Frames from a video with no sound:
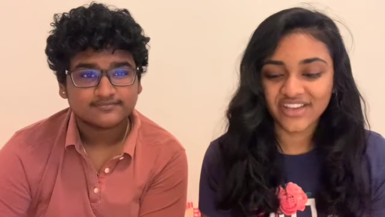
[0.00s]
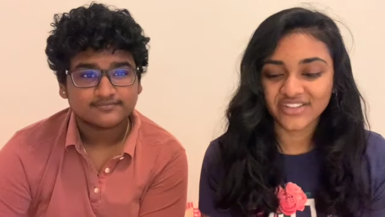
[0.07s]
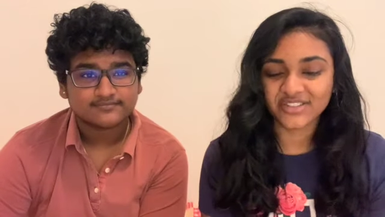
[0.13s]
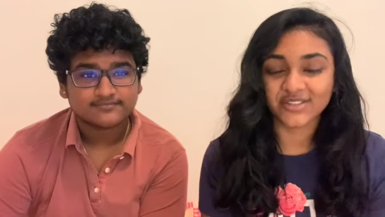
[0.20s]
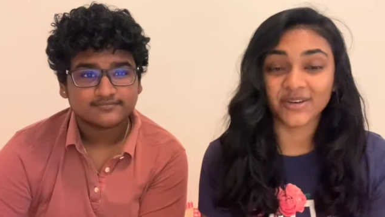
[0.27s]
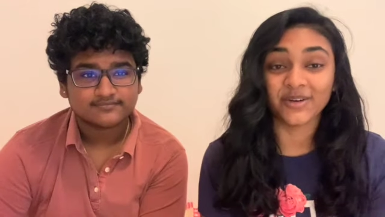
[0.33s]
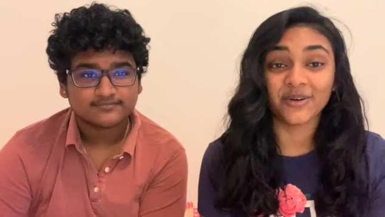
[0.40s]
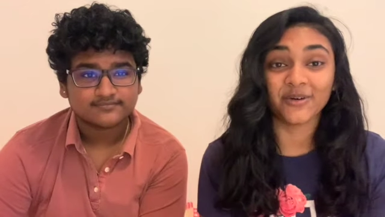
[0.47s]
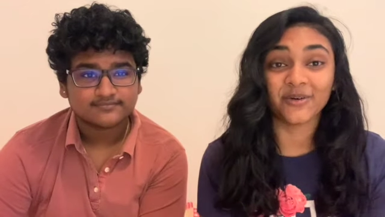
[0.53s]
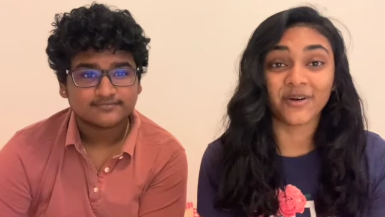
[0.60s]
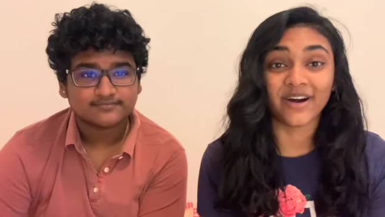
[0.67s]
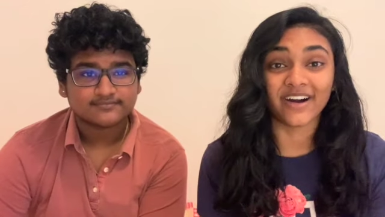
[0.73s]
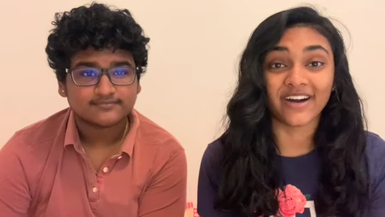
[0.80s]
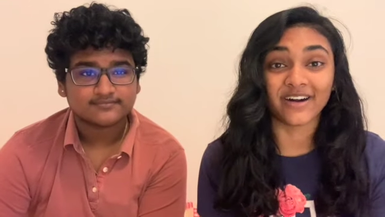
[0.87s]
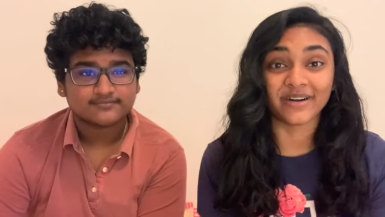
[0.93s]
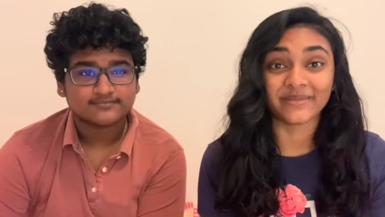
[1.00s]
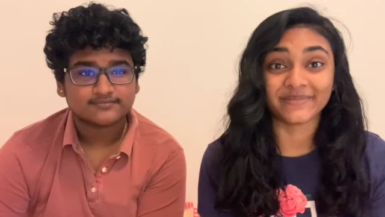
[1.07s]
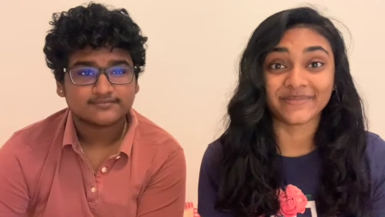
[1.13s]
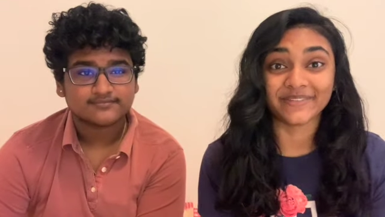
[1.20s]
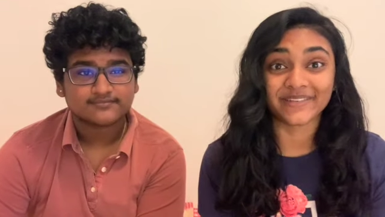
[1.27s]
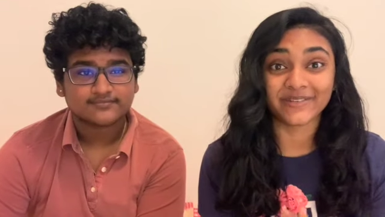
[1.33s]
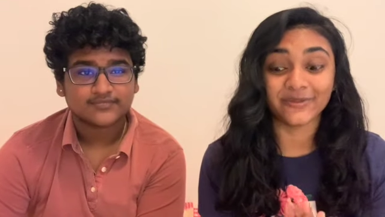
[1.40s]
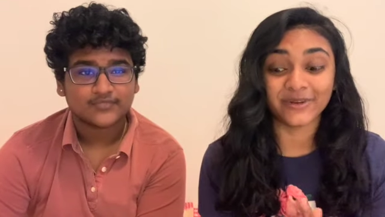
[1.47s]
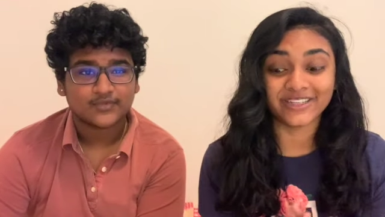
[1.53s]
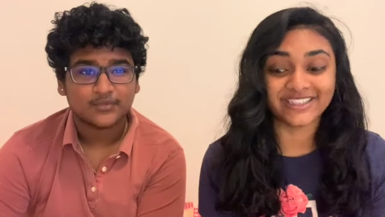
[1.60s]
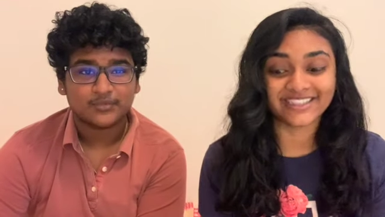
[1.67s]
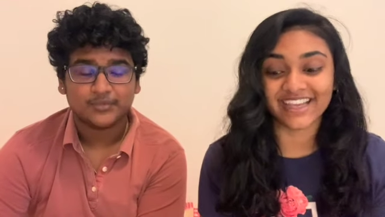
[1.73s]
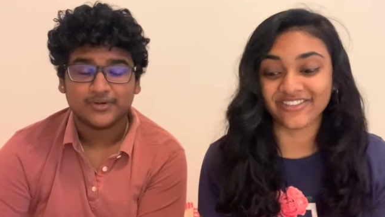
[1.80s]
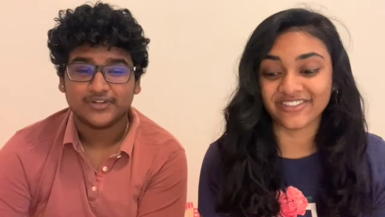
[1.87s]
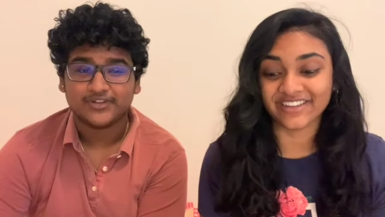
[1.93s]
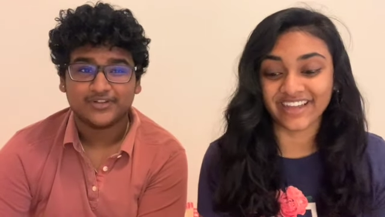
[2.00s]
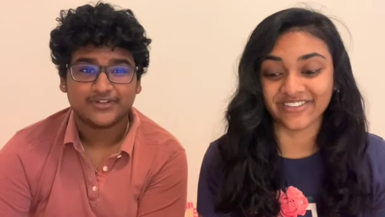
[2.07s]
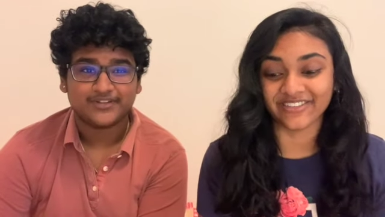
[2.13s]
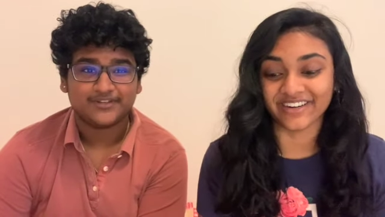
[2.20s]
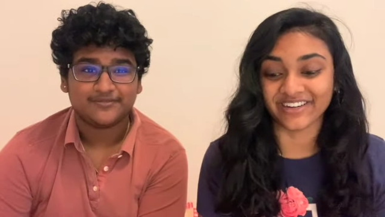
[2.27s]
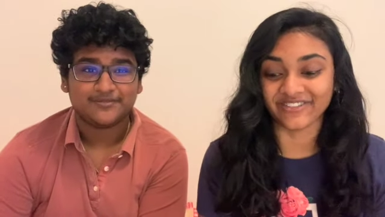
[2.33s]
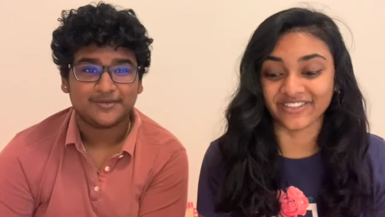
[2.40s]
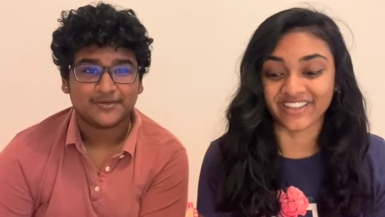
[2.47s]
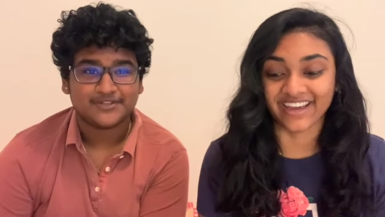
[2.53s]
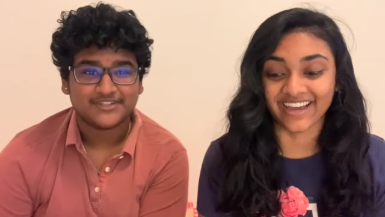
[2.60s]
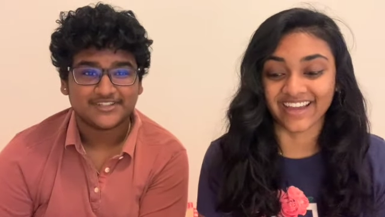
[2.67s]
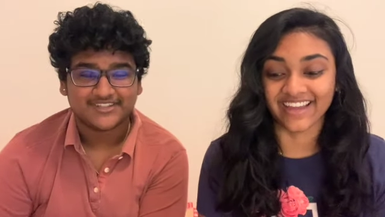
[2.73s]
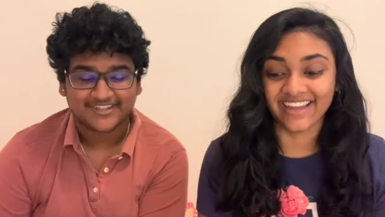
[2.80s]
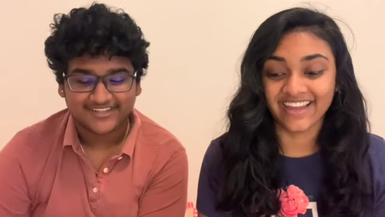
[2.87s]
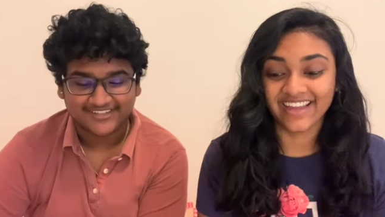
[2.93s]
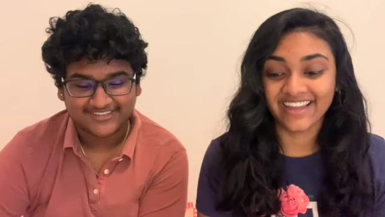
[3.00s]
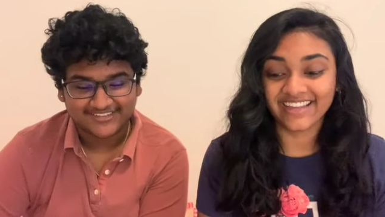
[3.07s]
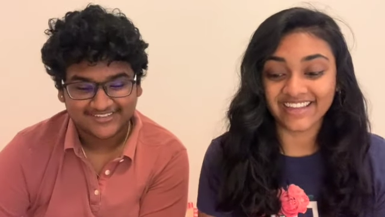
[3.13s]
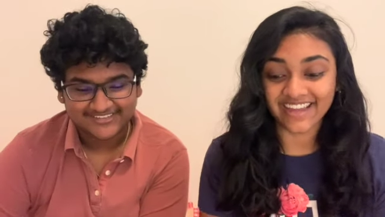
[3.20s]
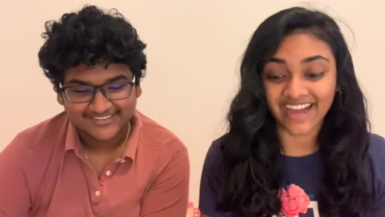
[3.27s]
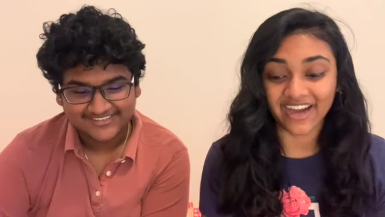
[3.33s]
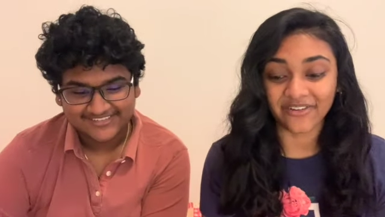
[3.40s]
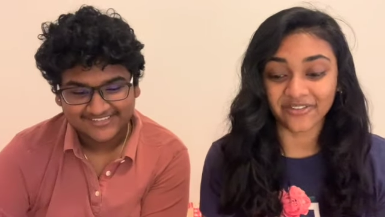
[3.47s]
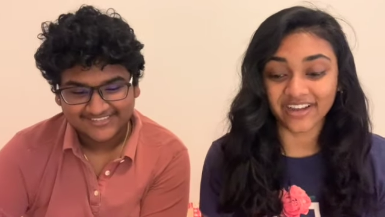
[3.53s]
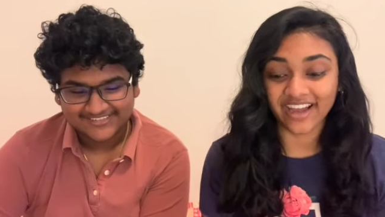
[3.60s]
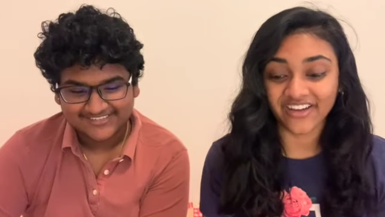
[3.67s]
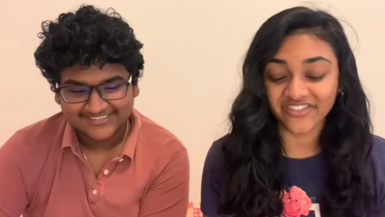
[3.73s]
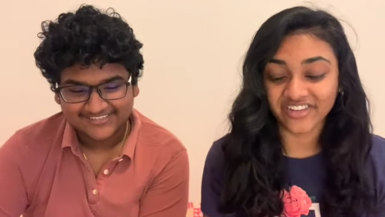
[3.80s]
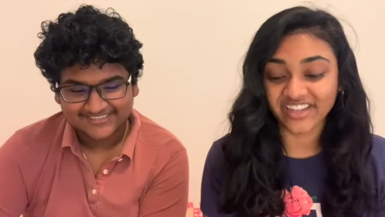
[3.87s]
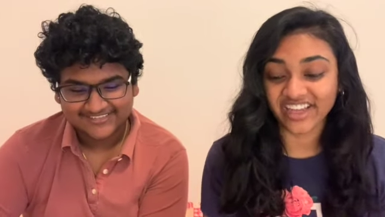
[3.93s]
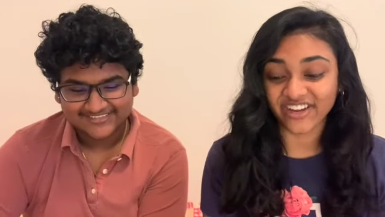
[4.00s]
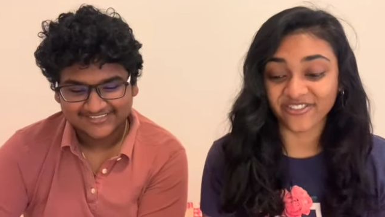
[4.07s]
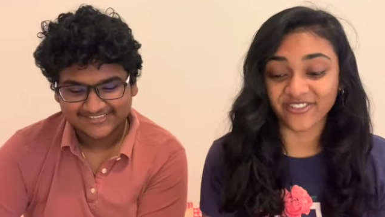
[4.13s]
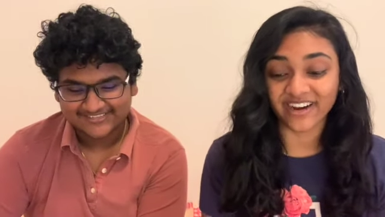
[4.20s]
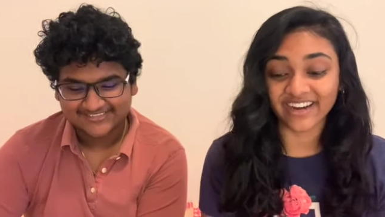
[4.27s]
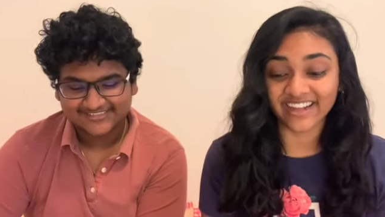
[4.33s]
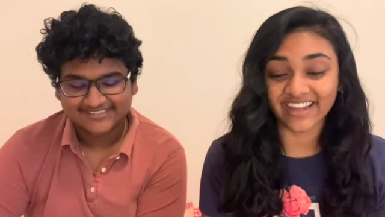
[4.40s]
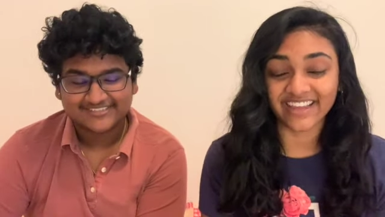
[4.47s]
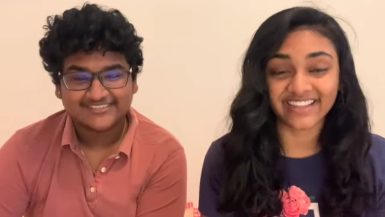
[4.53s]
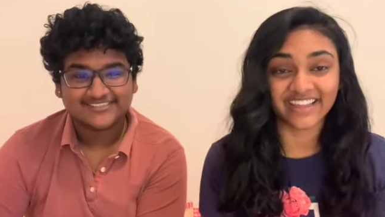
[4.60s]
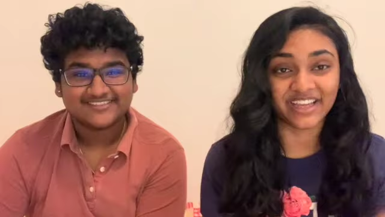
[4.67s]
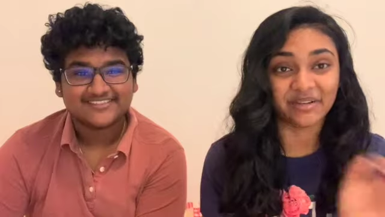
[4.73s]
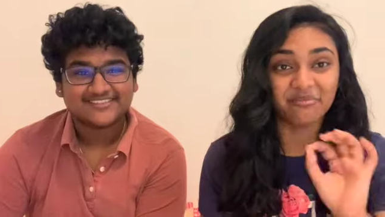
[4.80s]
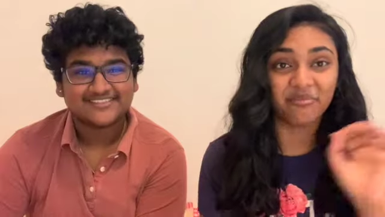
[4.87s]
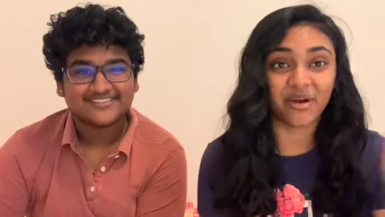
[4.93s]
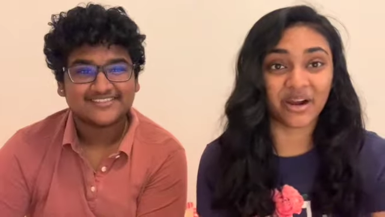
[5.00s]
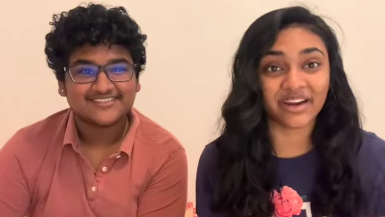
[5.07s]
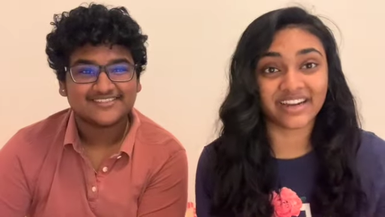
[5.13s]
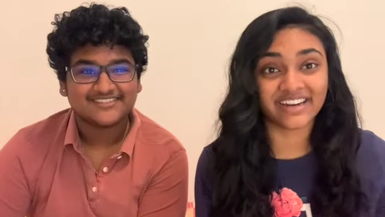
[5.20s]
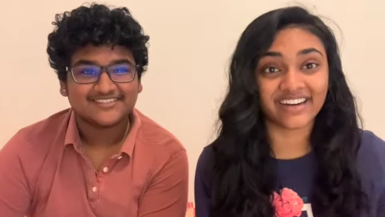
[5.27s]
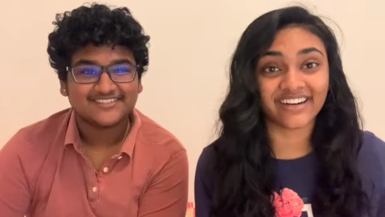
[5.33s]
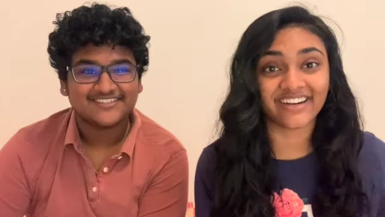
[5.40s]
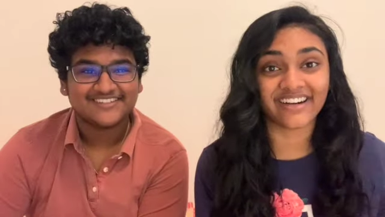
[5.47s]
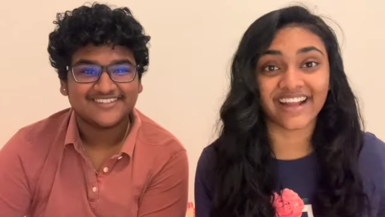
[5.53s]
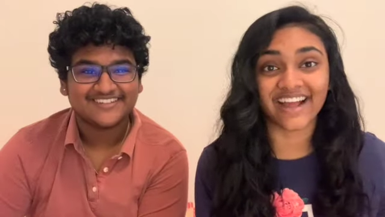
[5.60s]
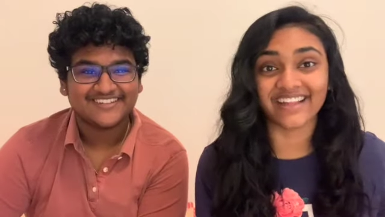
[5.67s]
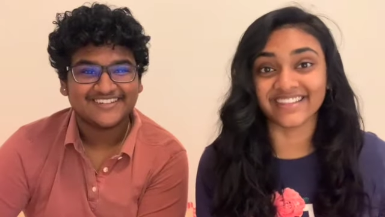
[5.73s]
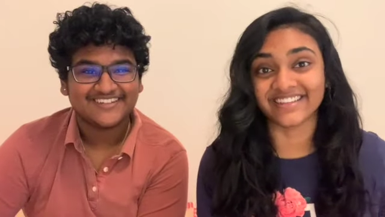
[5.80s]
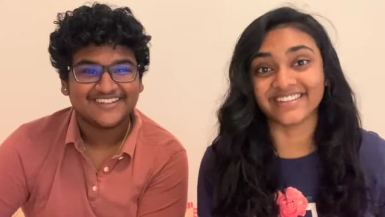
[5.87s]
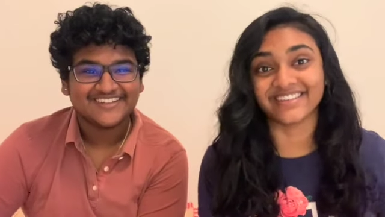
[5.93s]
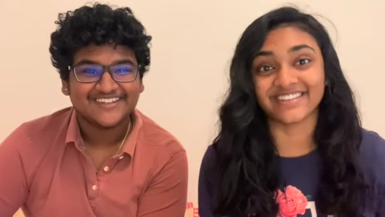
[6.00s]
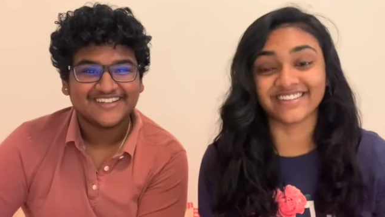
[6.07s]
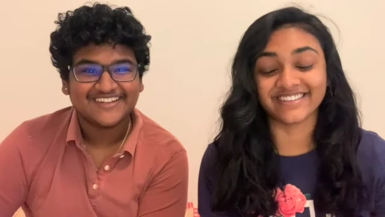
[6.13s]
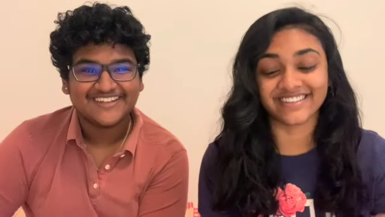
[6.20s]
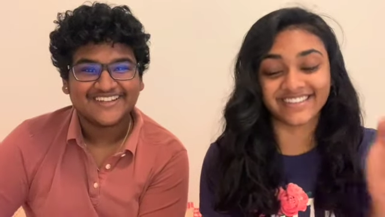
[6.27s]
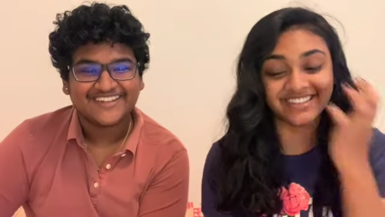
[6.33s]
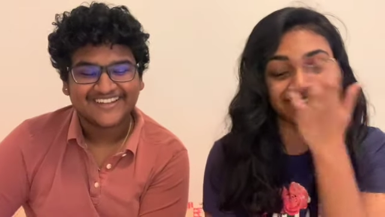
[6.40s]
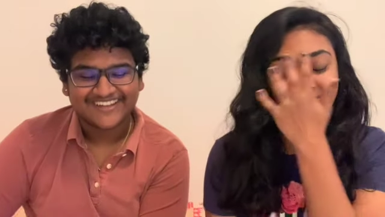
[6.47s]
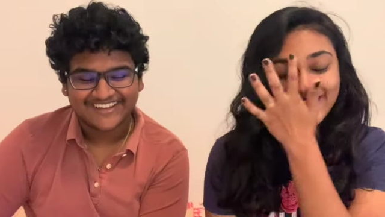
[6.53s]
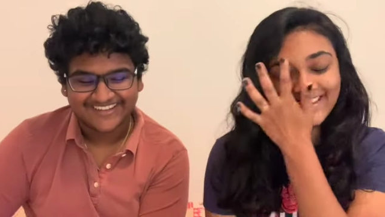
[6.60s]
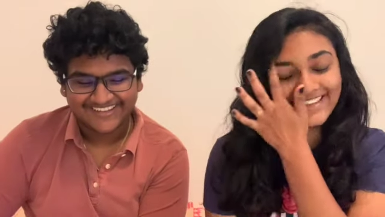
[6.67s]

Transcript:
Speaker 1: So um, we just have We're to get ready for that. that. Yeah, we have to get ready and like mark it in our calendars because yeah.